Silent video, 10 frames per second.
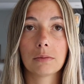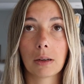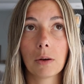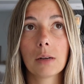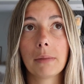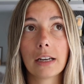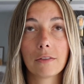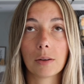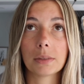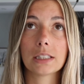were admitted
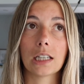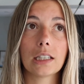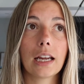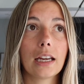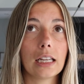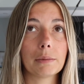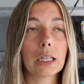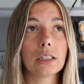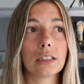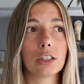from Sunday and we
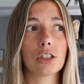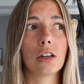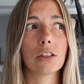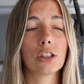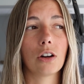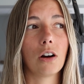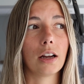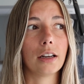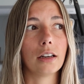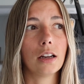got discharged
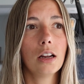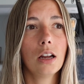on